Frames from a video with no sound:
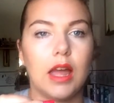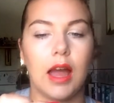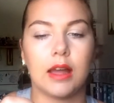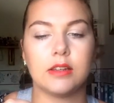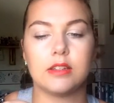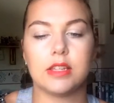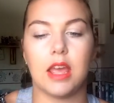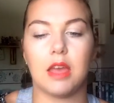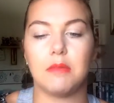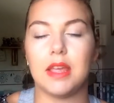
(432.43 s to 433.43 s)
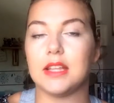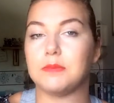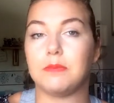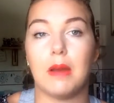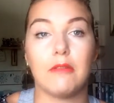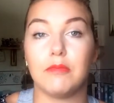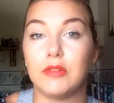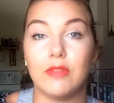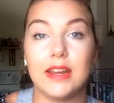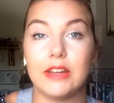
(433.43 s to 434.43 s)
And I've
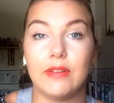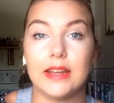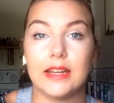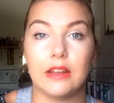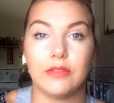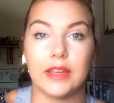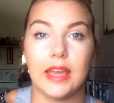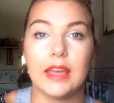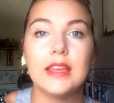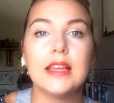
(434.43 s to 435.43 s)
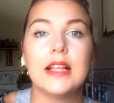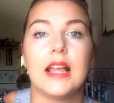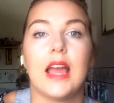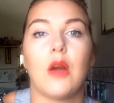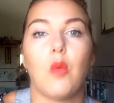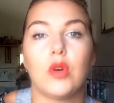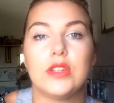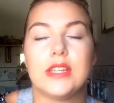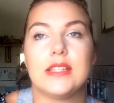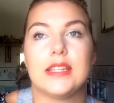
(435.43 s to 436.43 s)
been really loving it. I
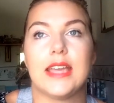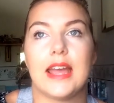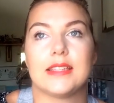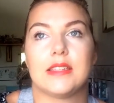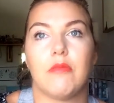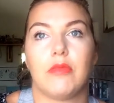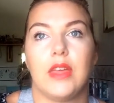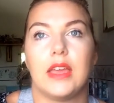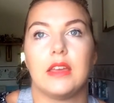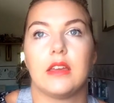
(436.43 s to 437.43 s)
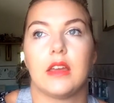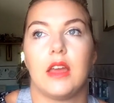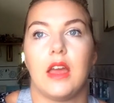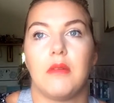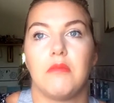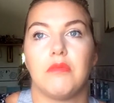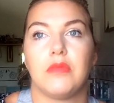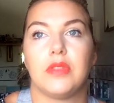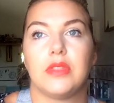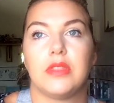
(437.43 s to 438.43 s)
wanted to get something
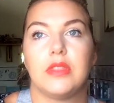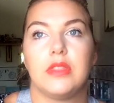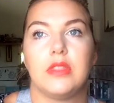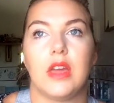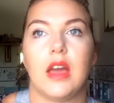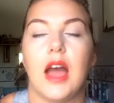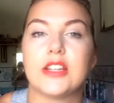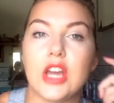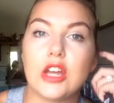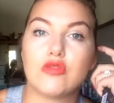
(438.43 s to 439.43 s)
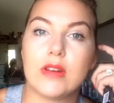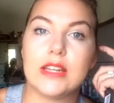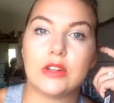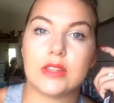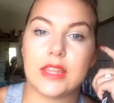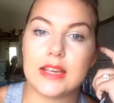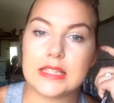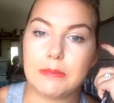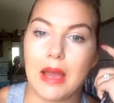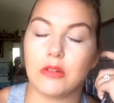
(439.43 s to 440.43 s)
that I'd heard really good
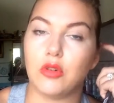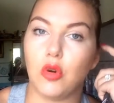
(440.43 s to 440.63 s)
things about.